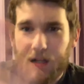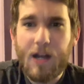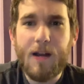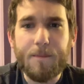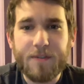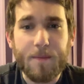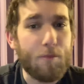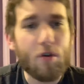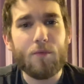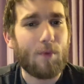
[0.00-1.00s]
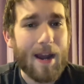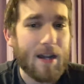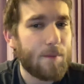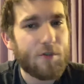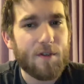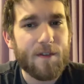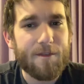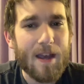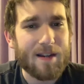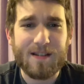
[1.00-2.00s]
Um, some more random trivia
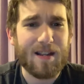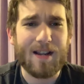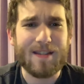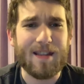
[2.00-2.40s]
fact, because like I